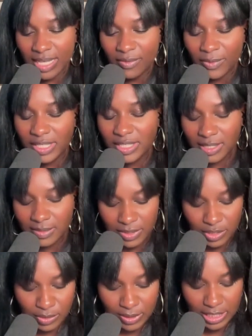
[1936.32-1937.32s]
When it comes
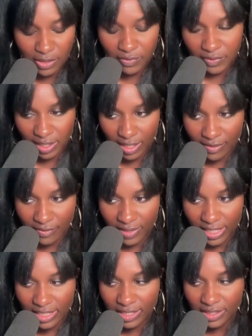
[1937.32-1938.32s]
to self-love,
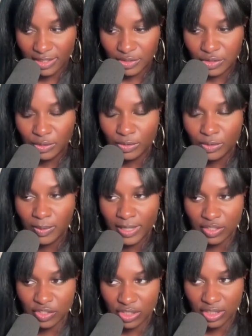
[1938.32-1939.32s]
I think there are two
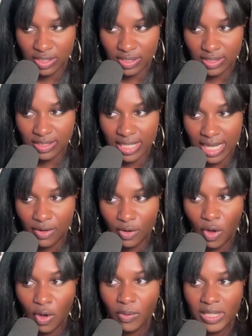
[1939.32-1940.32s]
questions that
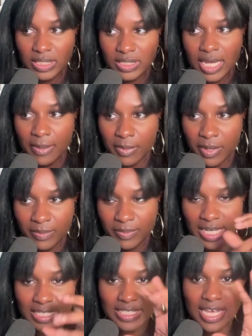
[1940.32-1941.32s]
always come up
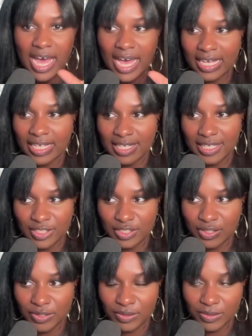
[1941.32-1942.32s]
that tie
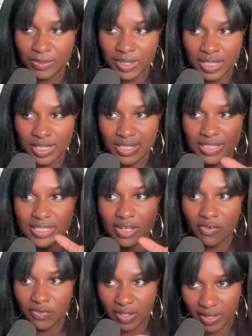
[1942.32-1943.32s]
into
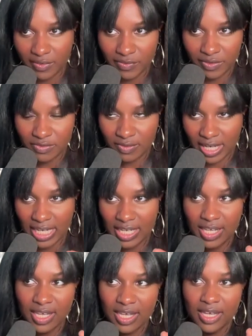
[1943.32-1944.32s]
self-love, right?
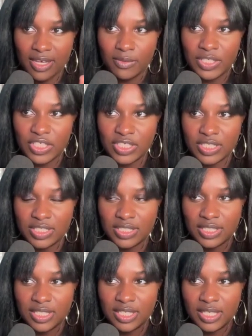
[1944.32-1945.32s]
Which
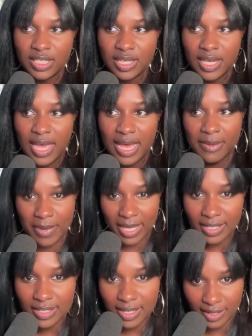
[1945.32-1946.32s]
is, am I
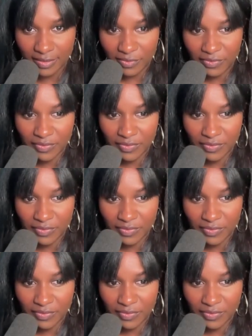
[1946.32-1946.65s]
enough?